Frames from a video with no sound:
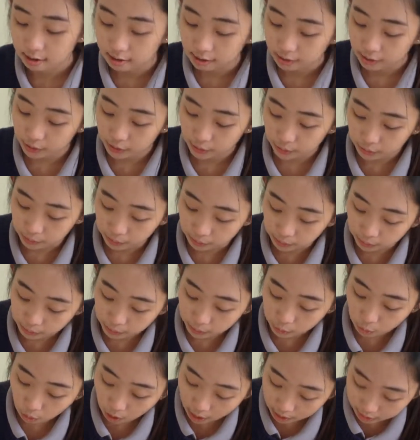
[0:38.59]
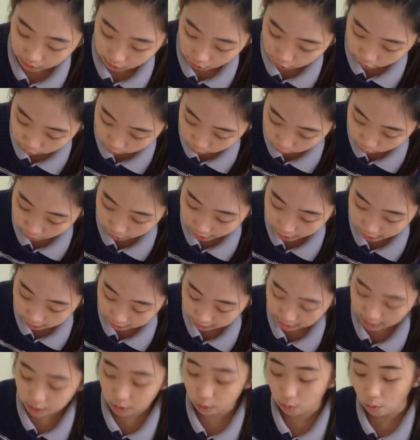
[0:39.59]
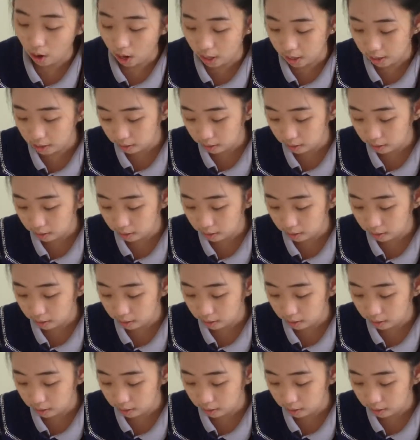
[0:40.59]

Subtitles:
So one is short and one